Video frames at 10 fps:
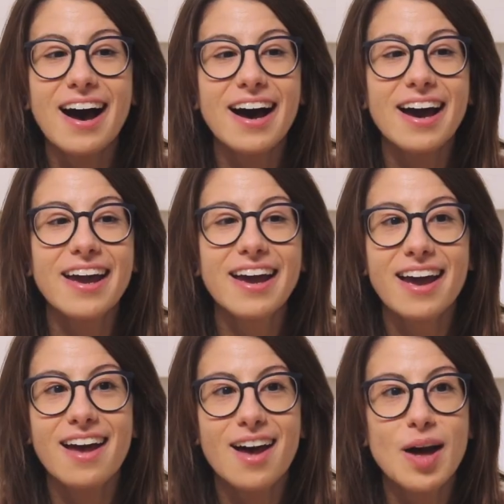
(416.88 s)
I
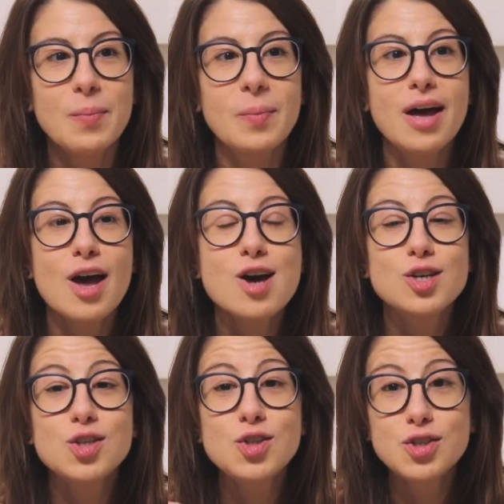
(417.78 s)
am
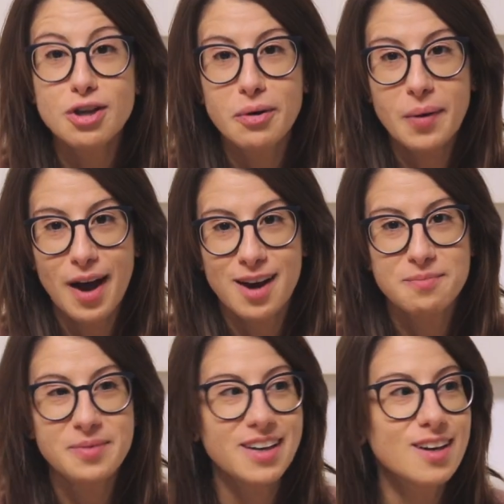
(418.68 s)
so
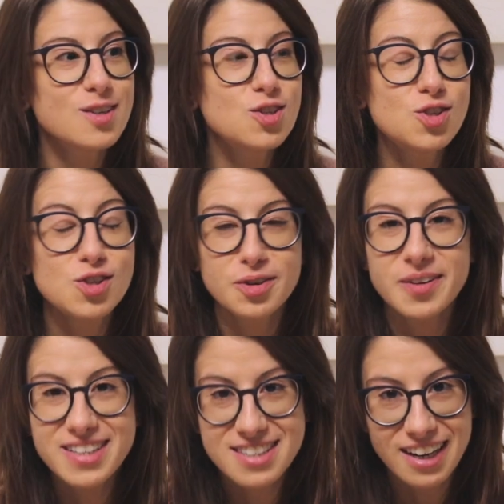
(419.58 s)
happy, so
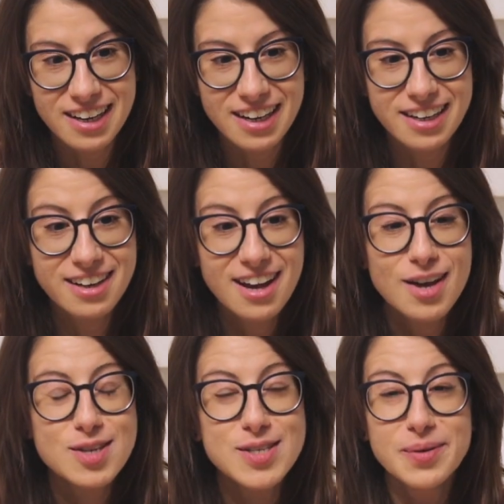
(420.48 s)
excited,
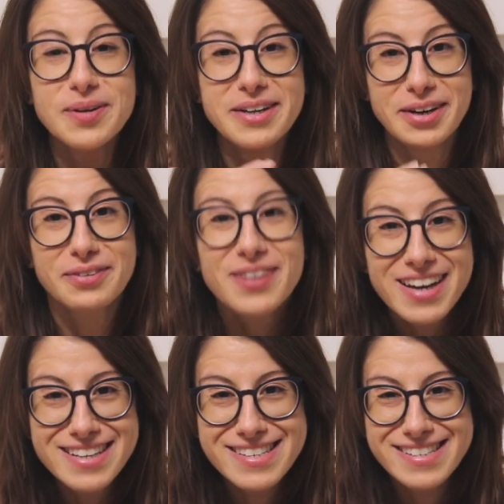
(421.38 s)
so
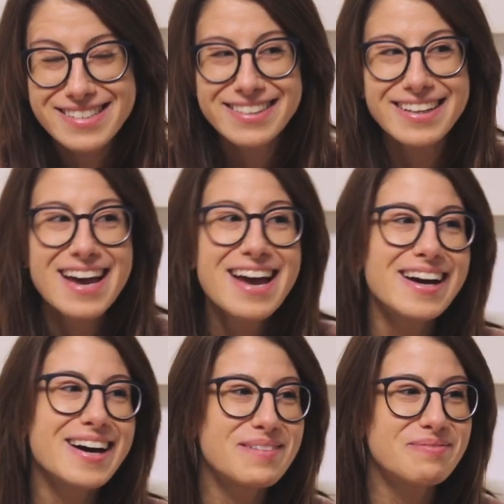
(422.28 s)
nervous
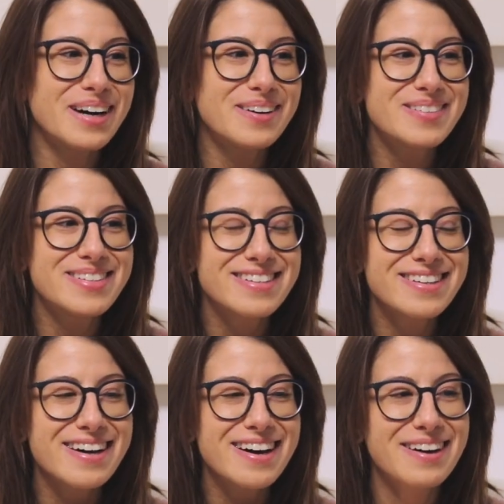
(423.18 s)
about
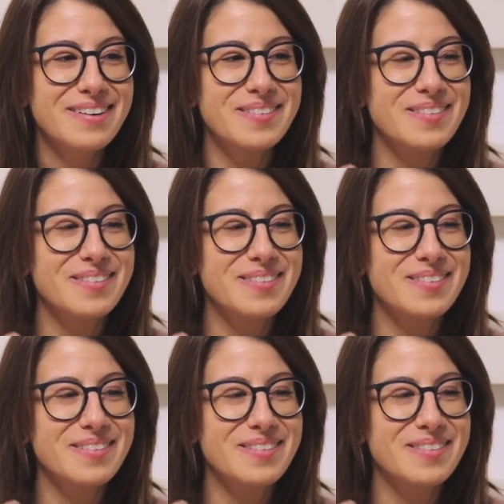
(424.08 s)
how